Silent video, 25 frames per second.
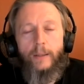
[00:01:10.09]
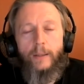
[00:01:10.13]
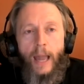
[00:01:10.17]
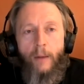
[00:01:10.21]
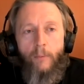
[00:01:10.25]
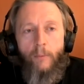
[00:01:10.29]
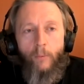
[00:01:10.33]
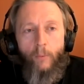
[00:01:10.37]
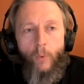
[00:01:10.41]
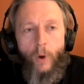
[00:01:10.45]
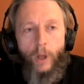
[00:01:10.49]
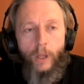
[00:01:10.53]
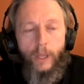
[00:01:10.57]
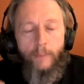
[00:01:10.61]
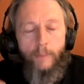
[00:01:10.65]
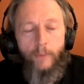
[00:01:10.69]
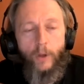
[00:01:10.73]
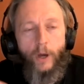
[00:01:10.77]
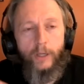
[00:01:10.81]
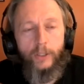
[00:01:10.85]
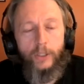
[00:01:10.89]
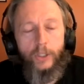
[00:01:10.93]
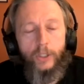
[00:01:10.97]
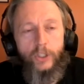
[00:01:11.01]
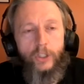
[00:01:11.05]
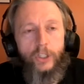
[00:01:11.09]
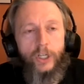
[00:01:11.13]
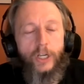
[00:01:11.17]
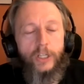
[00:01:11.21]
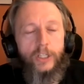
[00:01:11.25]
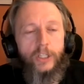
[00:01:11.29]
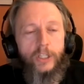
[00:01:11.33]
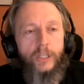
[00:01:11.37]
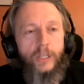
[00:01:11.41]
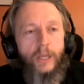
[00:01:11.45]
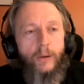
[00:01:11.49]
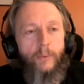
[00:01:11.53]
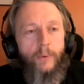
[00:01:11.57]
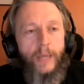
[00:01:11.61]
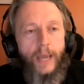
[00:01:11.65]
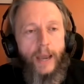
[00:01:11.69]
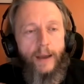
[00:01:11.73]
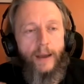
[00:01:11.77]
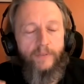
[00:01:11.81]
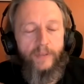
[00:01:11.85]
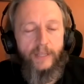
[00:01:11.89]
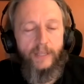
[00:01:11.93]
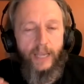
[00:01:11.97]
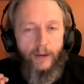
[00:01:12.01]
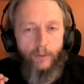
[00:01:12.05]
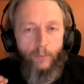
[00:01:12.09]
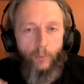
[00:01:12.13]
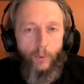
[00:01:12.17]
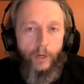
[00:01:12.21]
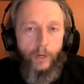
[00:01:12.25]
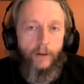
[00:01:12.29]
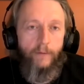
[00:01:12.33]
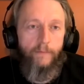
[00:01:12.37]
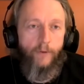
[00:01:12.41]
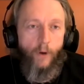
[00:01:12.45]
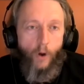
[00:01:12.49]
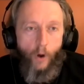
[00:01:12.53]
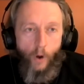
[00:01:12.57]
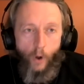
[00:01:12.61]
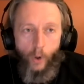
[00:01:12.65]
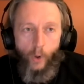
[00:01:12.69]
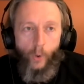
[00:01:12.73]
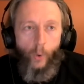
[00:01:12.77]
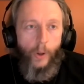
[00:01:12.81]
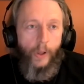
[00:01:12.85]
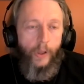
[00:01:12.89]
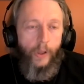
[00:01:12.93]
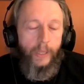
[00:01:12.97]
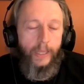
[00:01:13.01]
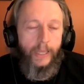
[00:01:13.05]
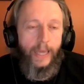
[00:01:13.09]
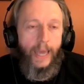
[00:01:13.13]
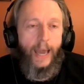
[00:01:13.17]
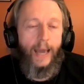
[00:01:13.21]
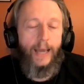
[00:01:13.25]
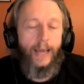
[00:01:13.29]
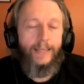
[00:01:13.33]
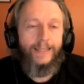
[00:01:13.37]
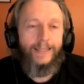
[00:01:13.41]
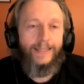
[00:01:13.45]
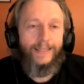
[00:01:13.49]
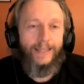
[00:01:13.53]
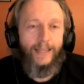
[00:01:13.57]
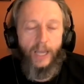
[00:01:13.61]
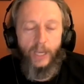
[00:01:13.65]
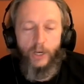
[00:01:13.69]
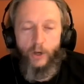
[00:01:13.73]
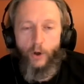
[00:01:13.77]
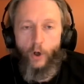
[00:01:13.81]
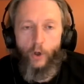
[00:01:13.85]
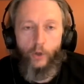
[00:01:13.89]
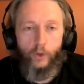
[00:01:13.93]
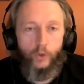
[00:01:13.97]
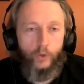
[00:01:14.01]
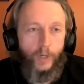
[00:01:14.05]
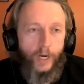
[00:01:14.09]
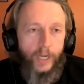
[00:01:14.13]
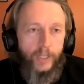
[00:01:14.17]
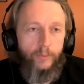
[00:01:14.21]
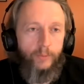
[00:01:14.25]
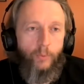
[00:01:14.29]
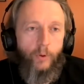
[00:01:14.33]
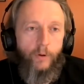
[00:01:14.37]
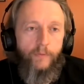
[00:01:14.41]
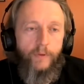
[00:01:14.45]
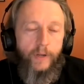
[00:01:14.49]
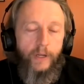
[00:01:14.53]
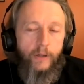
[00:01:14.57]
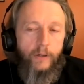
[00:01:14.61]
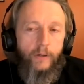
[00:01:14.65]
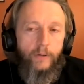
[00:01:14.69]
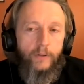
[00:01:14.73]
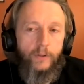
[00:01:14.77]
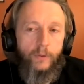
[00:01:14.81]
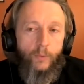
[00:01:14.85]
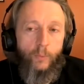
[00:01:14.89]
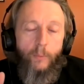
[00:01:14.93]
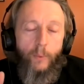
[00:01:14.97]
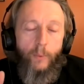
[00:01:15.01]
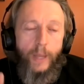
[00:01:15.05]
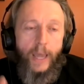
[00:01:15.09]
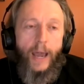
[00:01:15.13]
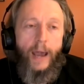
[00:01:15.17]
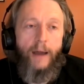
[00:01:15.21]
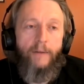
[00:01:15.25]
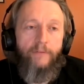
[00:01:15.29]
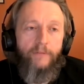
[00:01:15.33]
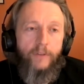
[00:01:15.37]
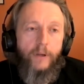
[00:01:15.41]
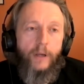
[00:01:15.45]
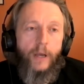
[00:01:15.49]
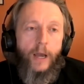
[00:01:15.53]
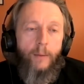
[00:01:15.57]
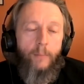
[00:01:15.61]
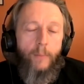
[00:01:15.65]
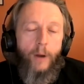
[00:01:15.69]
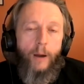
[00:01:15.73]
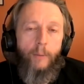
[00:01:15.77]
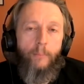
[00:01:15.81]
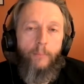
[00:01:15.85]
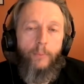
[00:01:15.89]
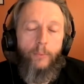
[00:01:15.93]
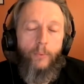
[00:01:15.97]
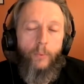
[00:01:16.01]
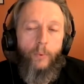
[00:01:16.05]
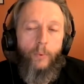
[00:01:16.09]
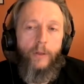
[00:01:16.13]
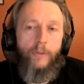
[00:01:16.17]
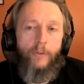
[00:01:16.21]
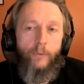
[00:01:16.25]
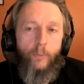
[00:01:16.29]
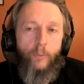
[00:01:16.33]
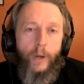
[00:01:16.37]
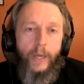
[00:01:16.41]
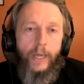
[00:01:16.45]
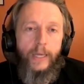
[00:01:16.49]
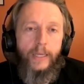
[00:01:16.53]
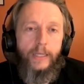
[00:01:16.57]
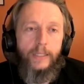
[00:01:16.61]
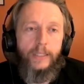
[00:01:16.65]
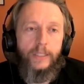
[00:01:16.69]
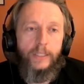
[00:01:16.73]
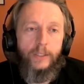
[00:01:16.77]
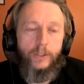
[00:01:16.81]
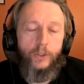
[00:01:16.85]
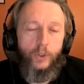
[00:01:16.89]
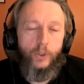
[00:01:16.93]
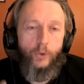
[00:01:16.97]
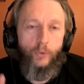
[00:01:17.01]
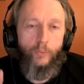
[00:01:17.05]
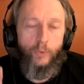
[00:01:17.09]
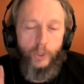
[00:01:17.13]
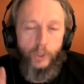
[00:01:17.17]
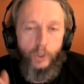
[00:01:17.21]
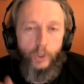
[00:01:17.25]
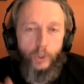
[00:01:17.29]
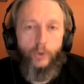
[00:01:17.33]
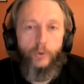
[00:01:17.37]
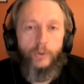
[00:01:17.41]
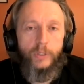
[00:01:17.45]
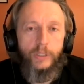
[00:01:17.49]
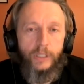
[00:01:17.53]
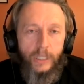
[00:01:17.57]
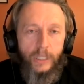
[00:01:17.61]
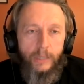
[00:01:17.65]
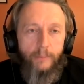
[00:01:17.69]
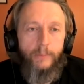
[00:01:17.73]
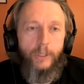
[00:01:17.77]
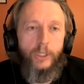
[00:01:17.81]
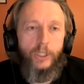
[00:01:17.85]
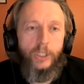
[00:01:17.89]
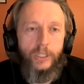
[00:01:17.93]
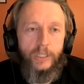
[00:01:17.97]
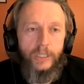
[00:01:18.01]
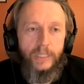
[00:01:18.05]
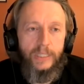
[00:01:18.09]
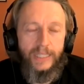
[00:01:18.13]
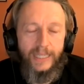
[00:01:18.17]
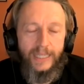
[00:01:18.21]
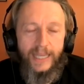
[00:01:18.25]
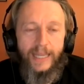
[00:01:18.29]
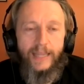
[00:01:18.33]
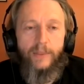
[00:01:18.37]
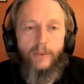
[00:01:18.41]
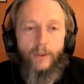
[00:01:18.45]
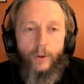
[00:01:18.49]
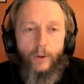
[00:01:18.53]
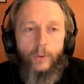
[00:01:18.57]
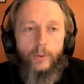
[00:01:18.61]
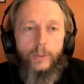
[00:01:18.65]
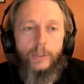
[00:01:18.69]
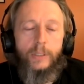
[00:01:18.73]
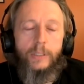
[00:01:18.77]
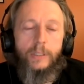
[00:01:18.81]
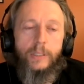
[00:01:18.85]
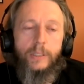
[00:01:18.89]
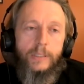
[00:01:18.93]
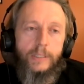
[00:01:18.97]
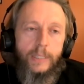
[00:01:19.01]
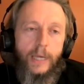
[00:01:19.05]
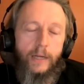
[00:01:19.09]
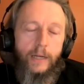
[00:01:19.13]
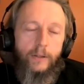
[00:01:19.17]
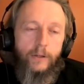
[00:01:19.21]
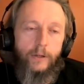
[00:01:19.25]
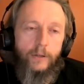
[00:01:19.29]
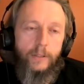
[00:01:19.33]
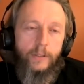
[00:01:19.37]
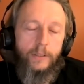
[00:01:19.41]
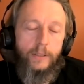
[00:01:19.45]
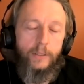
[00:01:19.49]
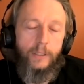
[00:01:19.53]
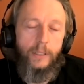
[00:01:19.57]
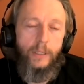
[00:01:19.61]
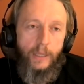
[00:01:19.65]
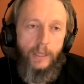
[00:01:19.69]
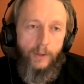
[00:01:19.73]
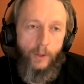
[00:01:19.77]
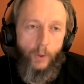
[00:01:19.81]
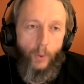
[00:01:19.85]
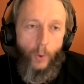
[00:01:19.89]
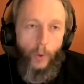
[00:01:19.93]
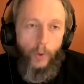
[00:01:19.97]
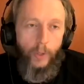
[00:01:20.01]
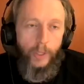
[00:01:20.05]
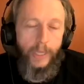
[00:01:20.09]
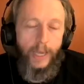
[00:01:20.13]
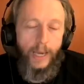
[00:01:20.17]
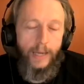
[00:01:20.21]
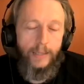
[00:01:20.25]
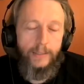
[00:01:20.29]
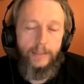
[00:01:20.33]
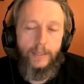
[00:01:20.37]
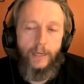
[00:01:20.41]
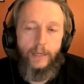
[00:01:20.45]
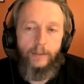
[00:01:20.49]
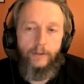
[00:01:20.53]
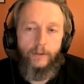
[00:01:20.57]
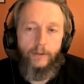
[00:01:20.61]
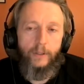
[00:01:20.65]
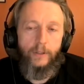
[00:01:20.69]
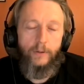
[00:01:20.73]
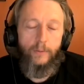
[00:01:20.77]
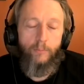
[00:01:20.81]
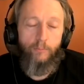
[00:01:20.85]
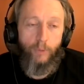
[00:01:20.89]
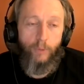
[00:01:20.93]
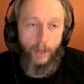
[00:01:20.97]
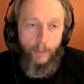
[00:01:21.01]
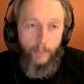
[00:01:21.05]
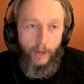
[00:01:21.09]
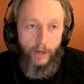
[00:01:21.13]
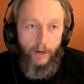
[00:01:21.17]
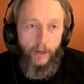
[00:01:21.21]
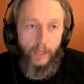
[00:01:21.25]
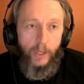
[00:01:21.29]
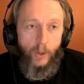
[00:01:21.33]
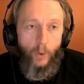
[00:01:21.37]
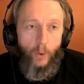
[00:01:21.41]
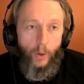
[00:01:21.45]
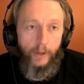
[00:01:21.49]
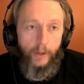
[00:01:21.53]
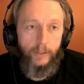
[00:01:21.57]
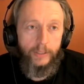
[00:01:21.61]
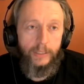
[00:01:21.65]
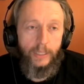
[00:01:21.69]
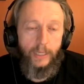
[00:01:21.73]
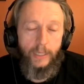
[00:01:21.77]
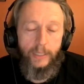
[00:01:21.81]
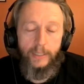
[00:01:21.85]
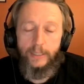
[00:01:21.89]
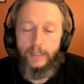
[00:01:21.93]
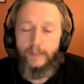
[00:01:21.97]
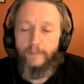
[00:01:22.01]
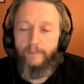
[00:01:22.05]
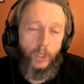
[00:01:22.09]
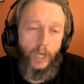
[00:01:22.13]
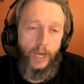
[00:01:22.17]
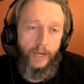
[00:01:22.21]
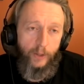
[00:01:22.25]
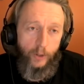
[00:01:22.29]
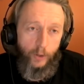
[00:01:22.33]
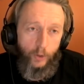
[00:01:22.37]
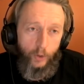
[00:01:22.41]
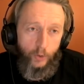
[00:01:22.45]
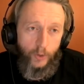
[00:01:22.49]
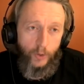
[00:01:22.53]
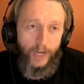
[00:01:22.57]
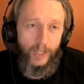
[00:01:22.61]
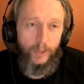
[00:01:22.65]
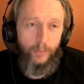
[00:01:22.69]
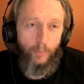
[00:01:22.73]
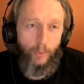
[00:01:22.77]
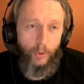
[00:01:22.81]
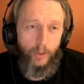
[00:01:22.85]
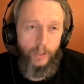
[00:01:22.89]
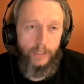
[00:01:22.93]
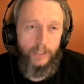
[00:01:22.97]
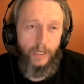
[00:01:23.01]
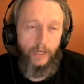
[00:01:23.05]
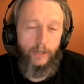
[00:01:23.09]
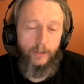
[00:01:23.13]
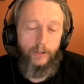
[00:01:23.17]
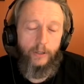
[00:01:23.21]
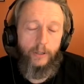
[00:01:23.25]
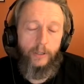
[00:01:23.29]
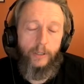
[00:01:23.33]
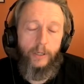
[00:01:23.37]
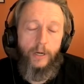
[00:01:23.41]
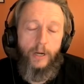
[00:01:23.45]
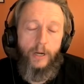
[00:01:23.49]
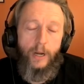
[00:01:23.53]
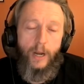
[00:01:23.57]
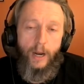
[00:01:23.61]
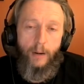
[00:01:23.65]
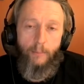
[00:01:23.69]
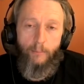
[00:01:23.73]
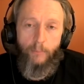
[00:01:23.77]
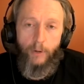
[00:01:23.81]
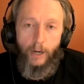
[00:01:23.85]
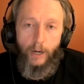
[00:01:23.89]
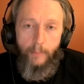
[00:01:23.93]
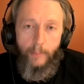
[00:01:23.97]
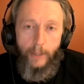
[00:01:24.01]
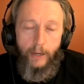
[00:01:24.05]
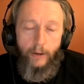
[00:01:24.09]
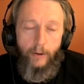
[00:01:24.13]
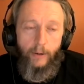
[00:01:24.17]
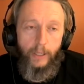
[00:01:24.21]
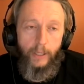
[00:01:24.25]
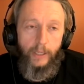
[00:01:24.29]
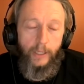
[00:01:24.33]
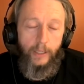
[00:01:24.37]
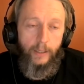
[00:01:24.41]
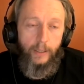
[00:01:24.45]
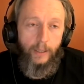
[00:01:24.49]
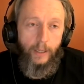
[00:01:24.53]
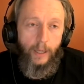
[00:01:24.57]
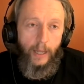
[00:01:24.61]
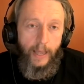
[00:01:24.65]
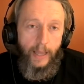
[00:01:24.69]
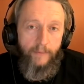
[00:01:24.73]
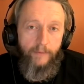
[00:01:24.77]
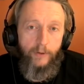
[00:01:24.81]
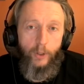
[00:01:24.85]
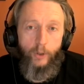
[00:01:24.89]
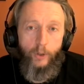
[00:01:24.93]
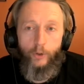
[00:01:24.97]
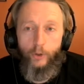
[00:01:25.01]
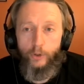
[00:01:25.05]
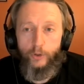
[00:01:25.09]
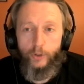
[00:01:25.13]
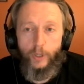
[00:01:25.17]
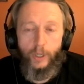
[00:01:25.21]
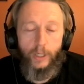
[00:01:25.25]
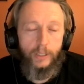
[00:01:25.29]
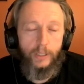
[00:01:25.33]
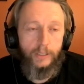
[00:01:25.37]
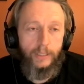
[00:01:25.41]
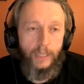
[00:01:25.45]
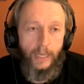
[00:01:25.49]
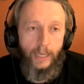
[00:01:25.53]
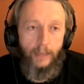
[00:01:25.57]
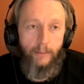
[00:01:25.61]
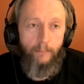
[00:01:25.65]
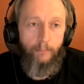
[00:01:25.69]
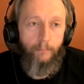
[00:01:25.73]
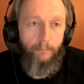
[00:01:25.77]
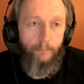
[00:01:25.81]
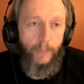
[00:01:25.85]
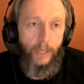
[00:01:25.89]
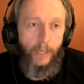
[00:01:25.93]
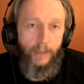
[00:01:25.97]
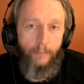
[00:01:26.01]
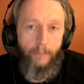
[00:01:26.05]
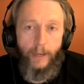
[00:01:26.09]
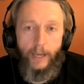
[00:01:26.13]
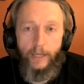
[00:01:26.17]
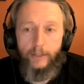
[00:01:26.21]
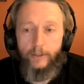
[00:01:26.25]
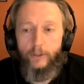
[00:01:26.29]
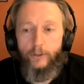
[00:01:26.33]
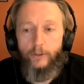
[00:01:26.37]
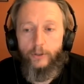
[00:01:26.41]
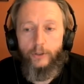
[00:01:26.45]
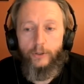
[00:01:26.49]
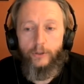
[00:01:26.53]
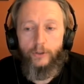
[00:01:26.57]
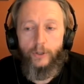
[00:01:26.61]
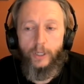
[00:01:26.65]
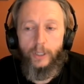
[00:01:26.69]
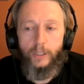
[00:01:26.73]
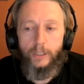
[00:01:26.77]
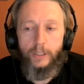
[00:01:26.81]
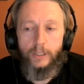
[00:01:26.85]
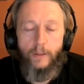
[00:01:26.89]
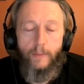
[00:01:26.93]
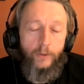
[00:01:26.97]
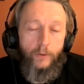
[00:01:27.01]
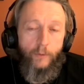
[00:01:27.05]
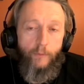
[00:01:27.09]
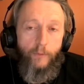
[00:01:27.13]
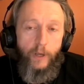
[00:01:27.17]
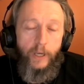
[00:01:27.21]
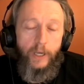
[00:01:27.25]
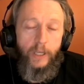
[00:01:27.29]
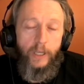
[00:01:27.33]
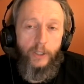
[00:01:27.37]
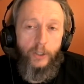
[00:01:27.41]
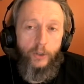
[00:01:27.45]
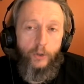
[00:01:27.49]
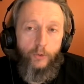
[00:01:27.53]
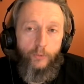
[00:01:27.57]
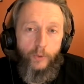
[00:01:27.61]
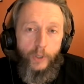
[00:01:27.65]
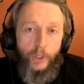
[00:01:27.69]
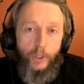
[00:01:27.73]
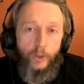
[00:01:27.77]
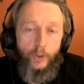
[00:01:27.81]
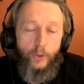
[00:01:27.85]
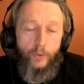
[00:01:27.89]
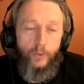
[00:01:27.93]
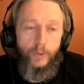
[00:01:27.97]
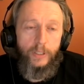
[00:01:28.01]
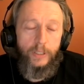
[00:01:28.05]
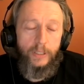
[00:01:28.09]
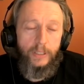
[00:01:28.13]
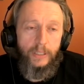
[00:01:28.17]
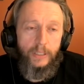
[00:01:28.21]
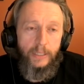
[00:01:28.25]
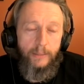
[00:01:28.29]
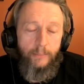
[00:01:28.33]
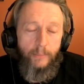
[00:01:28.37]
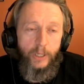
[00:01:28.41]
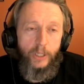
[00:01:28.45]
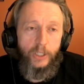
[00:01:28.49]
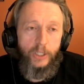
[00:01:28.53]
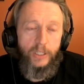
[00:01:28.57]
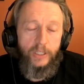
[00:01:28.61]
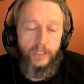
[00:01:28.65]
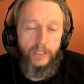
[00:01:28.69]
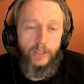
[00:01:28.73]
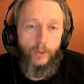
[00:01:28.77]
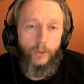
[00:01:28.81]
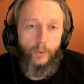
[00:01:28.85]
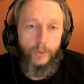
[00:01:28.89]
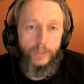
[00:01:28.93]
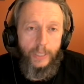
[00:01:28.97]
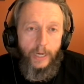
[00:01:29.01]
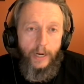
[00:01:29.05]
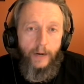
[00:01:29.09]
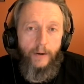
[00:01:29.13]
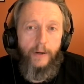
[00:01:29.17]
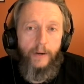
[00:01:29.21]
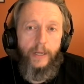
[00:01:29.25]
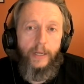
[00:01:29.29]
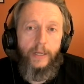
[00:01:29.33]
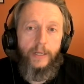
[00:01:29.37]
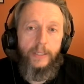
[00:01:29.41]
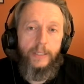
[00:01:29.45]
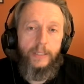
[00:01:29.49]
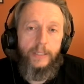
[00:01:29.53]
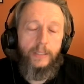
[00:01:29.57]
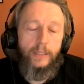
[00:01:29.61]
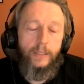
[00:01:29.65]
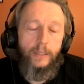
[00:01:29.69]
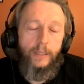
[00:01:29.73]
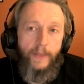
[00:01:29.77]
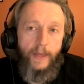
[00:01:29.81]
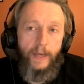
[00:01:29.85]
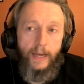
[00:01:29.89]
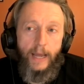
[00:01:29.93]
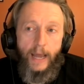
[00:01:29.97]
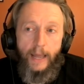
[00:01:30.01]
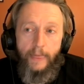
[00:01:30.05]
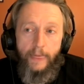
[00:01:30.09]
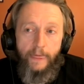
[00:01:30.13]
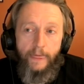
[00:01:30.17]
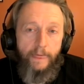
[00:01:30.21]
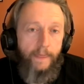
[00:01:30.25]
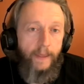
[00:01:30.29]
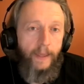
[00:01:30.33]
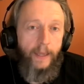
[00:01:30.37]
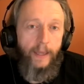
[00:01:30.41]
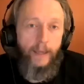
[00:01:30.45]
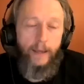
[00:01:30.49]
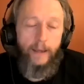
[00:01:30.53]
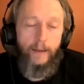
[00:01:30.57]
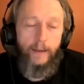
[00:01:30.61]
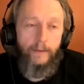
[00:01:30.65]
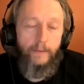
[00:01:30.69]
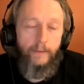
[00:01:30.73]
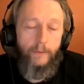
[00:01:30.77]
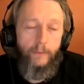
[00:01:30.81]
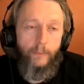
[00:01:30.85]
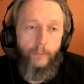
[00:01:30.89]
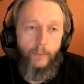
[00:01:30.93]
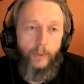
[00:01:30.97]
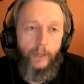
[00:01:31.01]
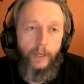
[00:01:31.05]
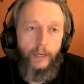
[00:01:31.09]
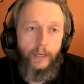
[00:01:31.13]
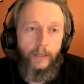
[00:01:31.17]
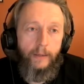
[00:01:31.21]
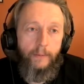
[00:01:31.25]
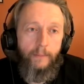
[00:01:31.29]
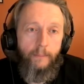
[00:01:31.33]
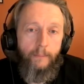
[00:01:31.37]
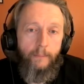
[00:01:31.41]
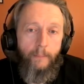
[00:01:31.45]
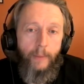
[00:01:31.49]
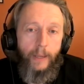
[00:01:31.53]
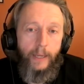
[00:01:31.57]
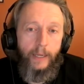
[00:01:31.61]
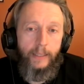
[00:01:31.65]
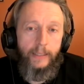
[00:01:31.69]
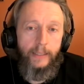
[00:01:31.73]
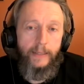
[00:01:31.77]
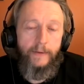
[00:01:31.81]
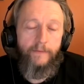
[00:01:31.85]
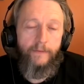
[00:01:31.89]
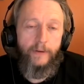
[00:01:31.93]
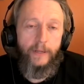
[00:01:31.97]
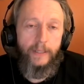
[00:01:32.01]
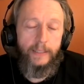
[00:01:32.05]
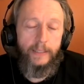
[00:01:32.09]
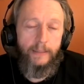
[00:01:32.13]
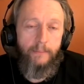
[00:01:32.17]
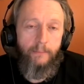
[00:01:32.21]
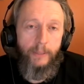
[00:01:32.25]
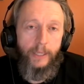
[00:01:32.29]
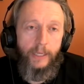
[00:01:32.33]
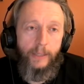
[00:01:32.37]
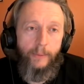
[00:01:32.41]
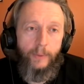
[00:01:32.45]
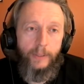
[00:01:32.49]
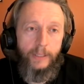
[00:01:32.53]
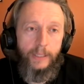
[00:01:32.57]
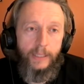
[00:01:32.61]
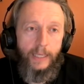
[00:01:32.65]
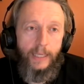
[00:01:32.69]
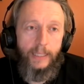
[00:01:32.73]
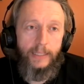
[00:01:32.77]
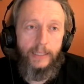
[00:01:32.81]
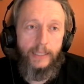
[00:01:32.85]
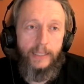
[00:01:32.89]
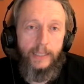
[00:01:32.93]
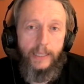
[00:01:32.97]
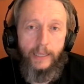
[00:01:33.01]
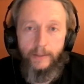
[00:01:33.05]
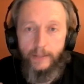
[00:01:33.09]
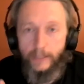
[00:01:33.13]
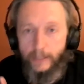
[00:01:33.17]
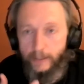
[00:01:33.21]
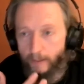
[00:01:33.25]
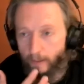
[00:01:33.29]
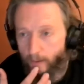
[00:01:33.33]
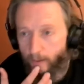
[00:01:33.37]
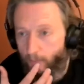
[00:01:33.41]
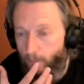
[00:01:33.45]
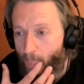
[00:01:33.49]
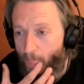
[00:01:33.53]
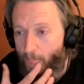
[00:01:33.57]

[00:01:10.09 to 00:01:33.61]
And while I'm not suggesting that we have to get rid of all oil and gas and all transport vehicles, we have to come up with ways to reduce the emissions in those sectors, in the oil and gas sector, primarily oil sands, and transport sector, primarily heavy-duty trucks and light passenger trucks. So if we can reduce emissions in those areas, then I think we can make a difference in being able to get to net zero.